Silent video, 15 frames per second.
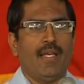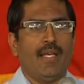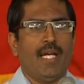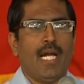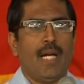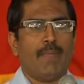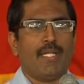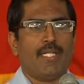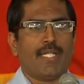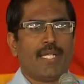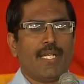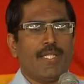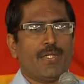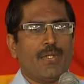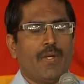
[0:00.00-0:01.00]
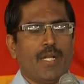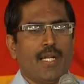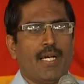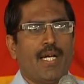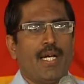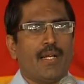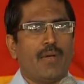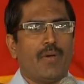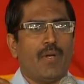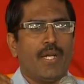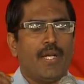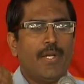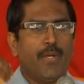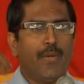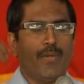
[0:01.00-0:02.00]
amnestic disorder,
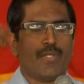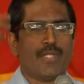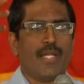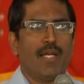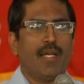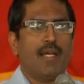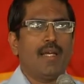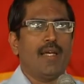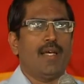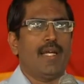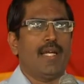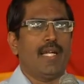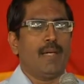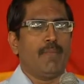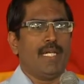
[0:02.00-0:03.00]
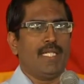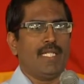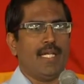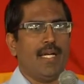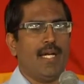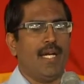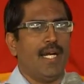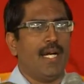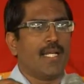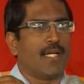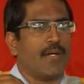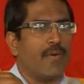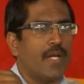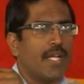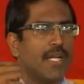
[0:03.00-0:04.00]
alcohol-induced dementia,
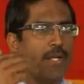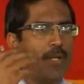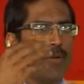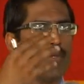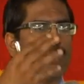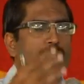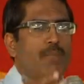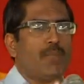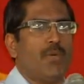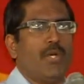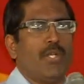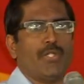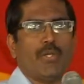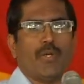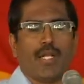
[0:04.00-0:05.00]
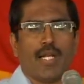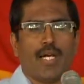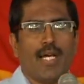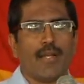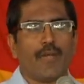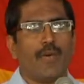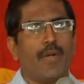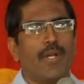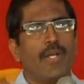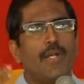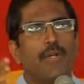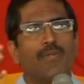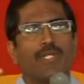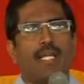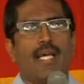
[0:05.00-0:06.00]
alcohol-induced mood disorder,
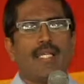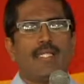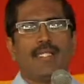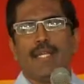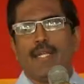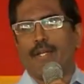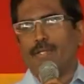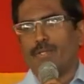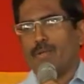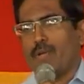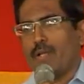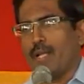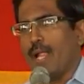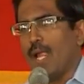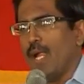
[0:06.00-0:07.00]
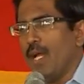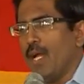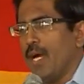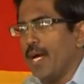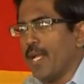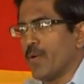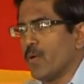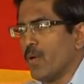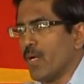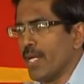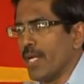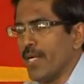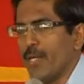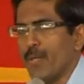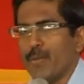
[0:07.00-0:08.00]
alcohol-induced anxiety disorder,
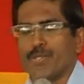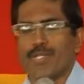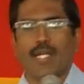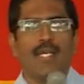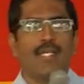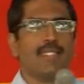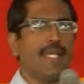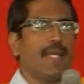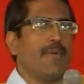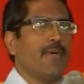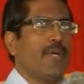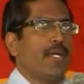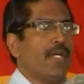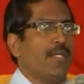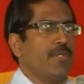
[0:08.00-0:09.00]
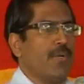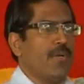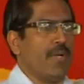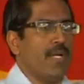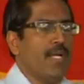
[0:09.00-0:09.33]
alcohol-induced psychotic disorder.